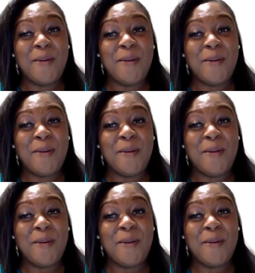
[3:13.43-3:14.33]
my
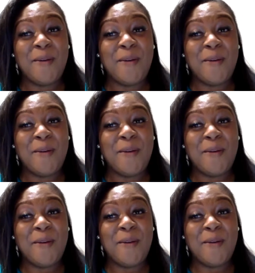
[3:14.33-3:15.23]
food was ready, but they
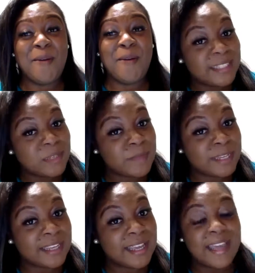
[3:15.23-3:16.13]
couldn't even tend to
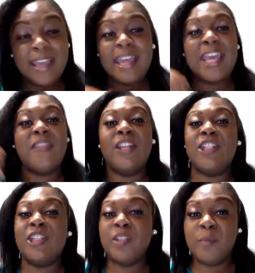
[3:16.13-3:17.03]
me and the
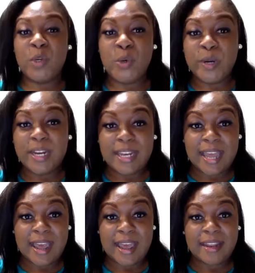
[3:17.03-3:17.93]
gentlemen who were in
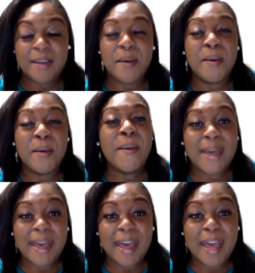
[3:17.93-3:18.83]
line
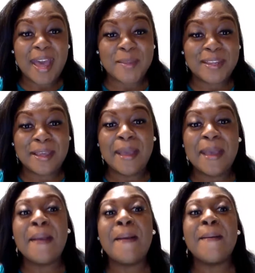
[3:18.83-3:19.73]
behind me
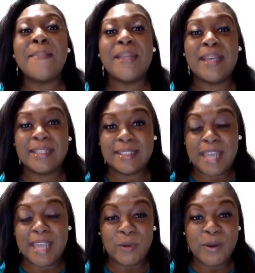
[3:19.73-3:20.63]
because they
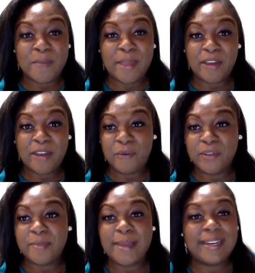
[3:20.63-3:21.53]
were going back and
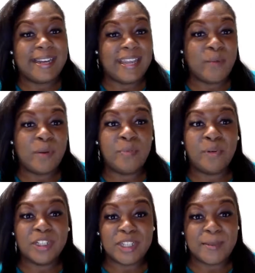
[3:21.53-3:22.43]
forth about a lady with a
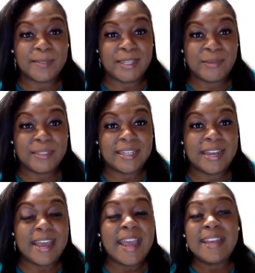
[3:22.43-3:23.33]
pork chop sandwich.
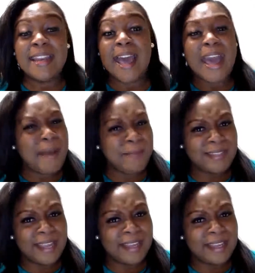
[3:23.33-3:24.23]
Now I'm
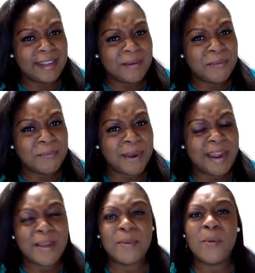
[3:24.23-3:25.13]
thinking,
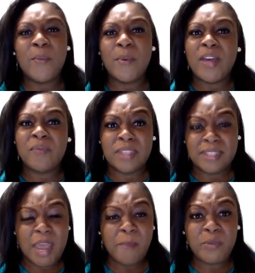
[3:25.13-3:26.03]
right, well, if the
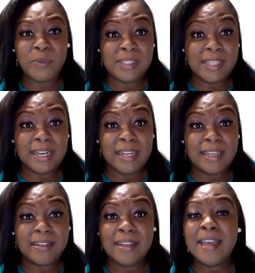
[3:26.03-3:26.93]
sandwich was sitting
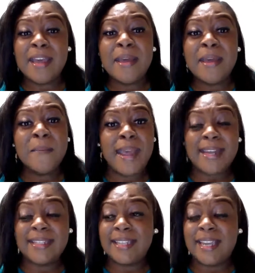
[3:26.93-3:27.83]
here
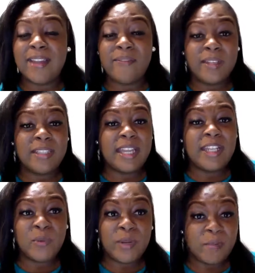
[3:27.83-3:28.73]
past 10,
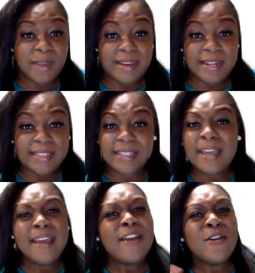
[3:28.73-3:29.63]
15, 20 minutes,
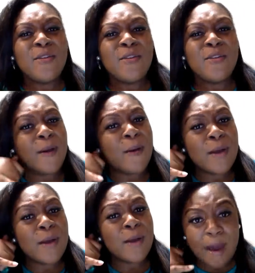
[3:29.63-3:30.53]
you're not going to
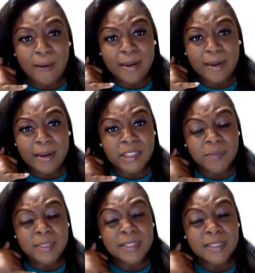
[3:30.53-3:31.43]
call the customer and say,
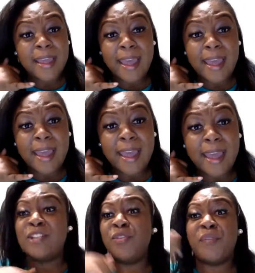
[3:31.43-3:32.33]
hey, did you forget
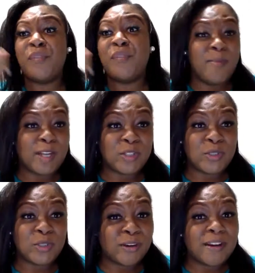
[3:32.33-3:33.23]
about your order?
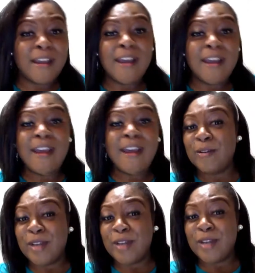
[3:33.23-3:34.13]
Are you coming to
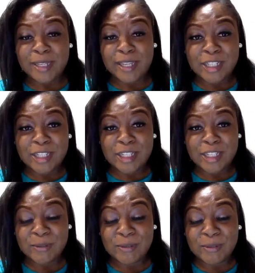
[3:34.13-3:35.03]
get your order?
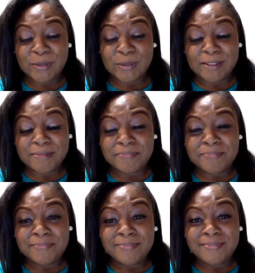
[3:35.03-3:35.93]

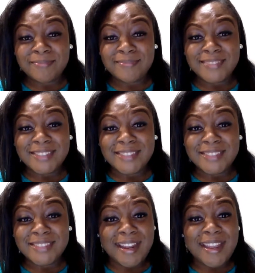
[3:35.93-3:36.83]
Right?
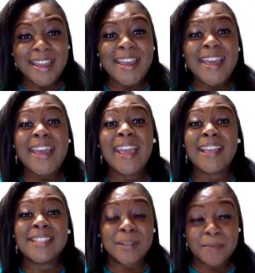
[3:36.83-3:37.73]
And sometimes that
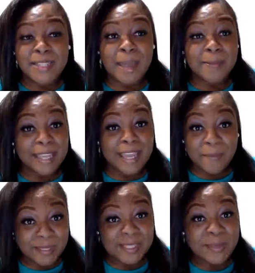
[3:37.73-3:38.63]
happens in
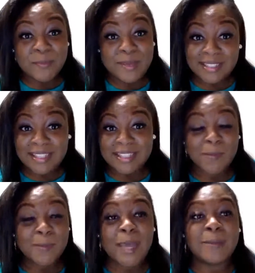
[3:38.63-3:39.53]
business. Sometimes that
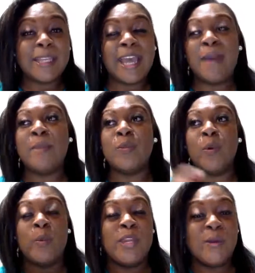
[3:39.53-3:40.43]
happens when we don't
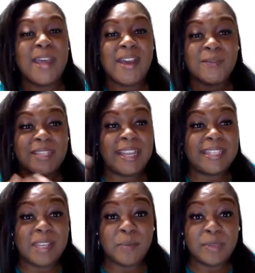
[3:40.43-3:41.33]
have things in
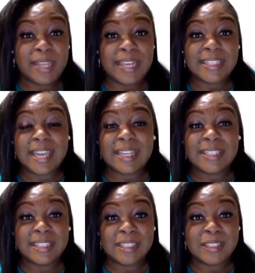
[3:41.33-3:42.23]
place like systems.